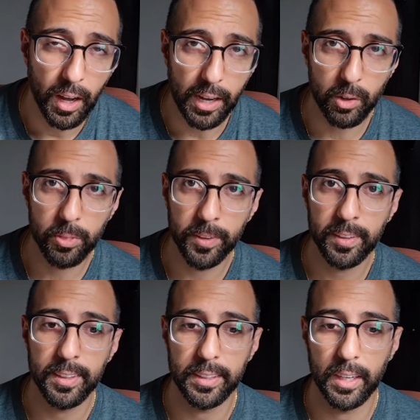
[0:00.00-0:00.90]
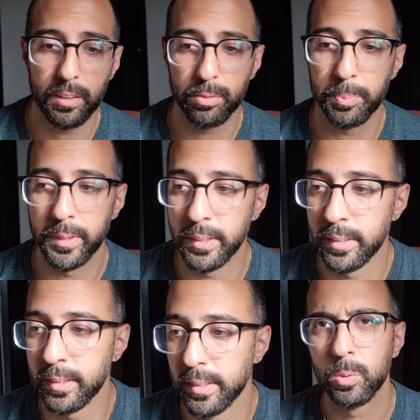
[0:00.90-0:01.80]
I don't think that I've
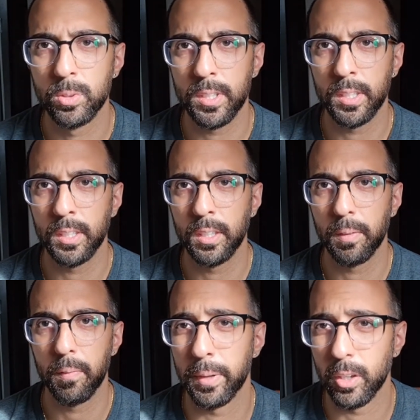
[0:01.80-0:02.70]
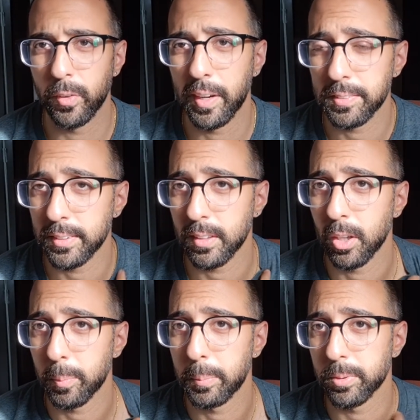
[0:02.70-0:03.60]
been losing many grafts as a
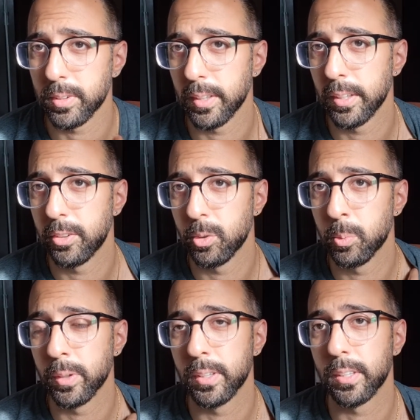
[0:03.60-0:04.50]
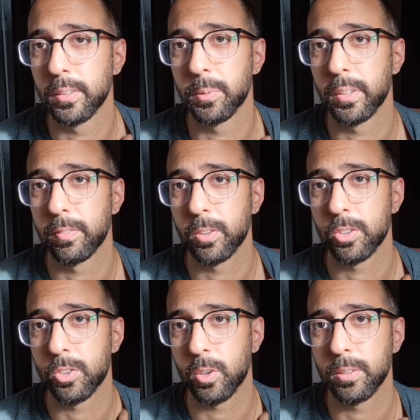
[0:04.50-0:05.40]
lot of people say they do when they first
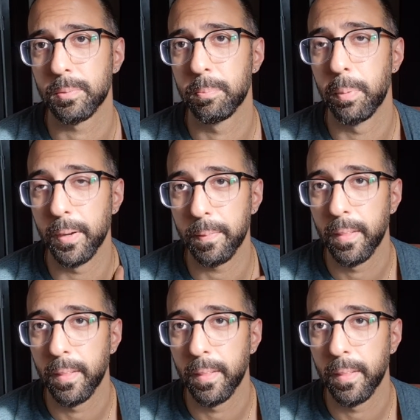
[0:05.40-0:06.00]
start, but